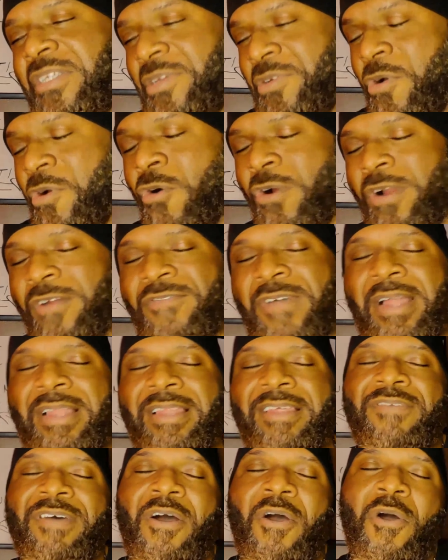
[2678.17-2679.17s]
or if I
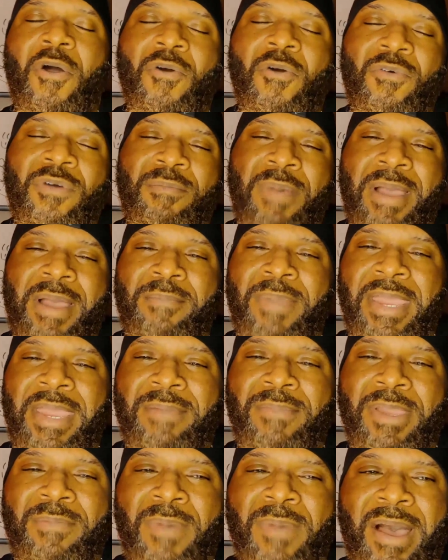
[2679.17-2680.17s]
live at home with my
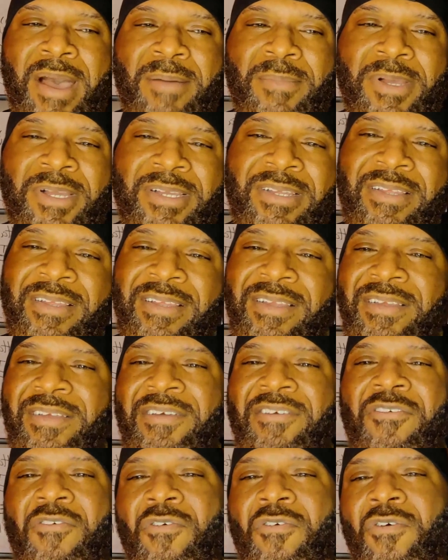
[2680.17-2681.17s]
baby mama,
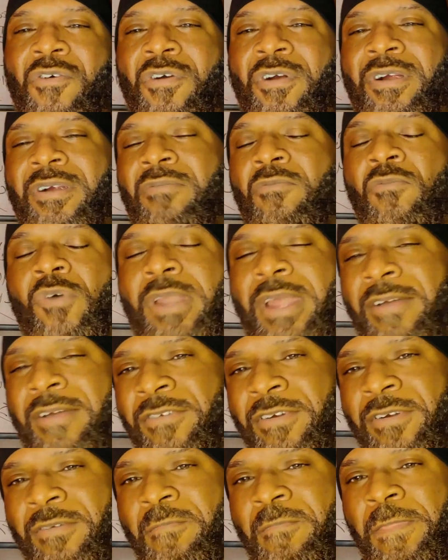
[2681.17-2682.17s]
or
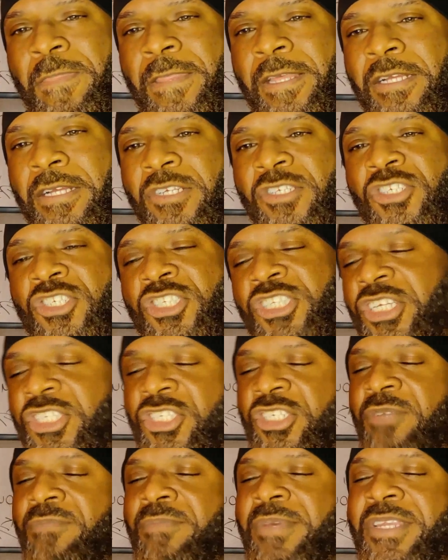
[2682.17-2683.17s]
whatever. She
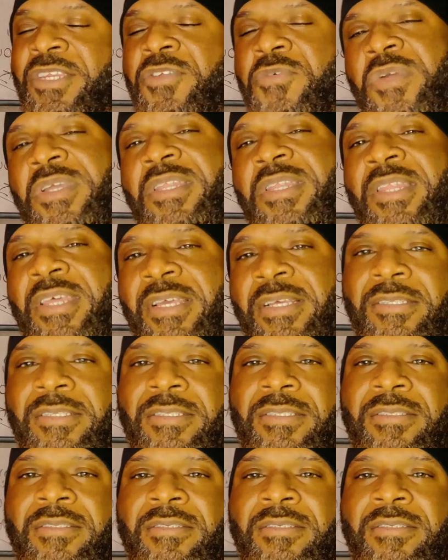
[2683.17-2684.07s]
should be doing this.